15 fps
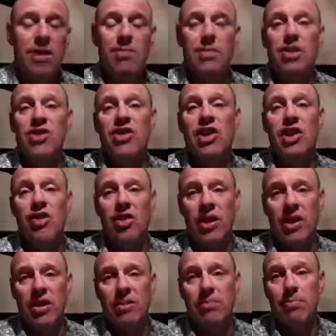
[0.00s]
Miss
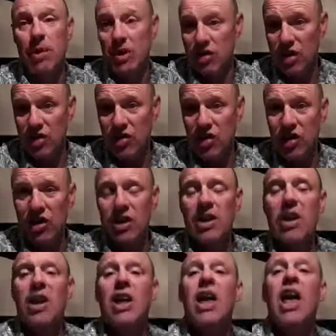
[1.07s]
Tierney, my teacher,
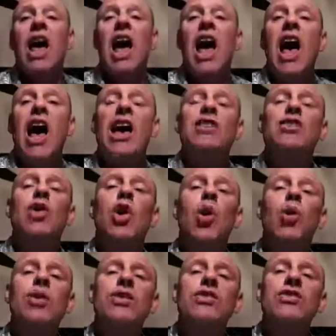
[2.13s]
had
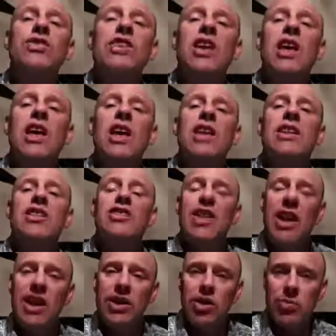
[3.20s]
told us that
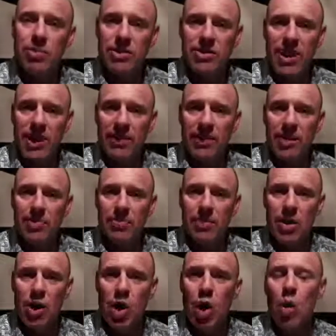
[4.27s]
Sailing to Byzantium
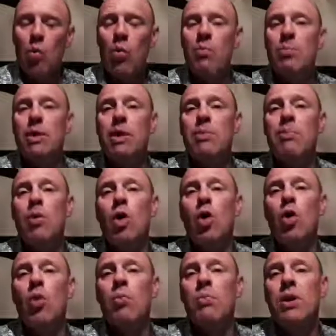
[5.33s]
would be the
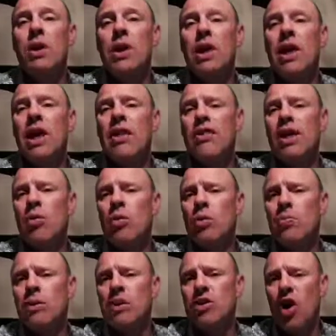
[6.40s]
poem that would
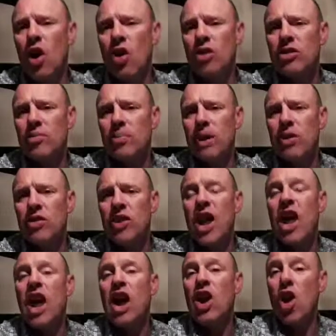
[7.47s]
be talked about
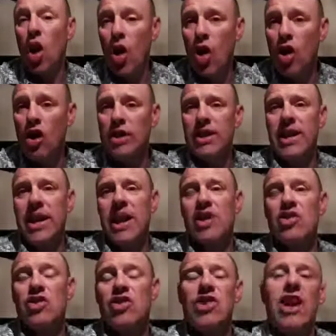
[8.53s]
in all the
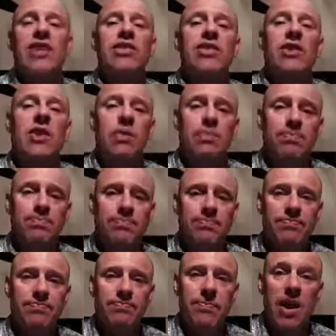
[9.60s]
ages yet to come,
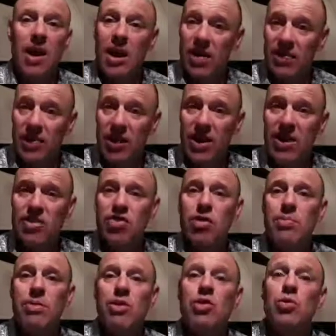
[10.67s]
a fitting
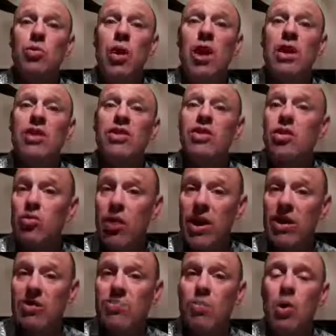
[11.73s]
tribute to Ireland's
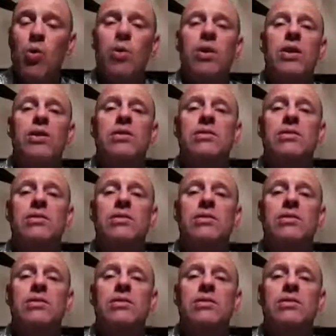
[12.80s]
greatest poet.